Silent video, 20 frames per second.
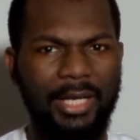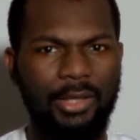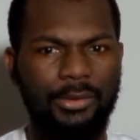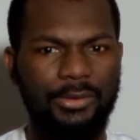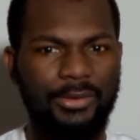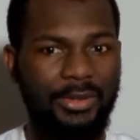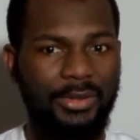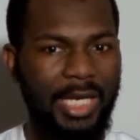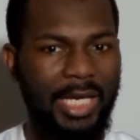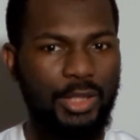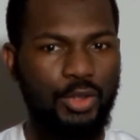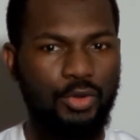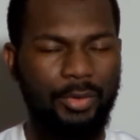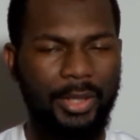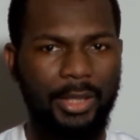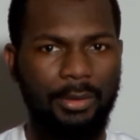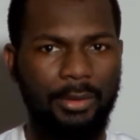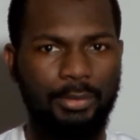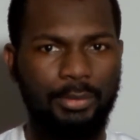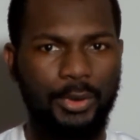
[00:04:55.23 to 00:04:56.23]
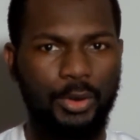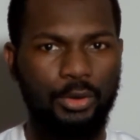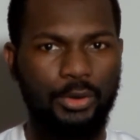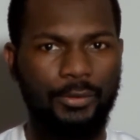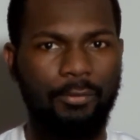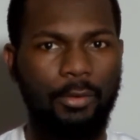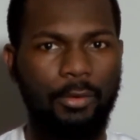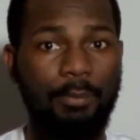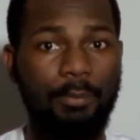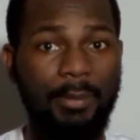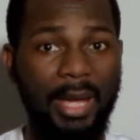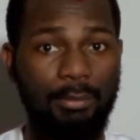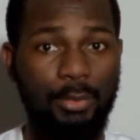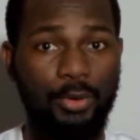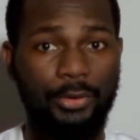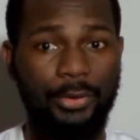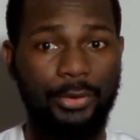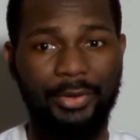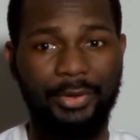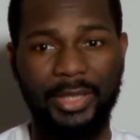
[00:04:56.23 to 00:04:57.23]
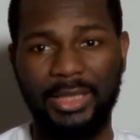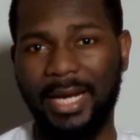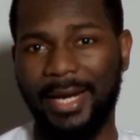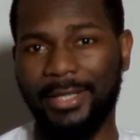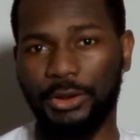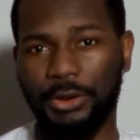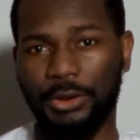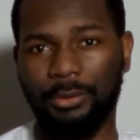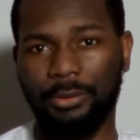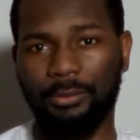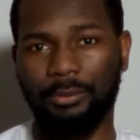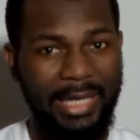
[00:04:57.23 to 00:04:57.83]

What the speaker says: on sensory inputs for memory retention.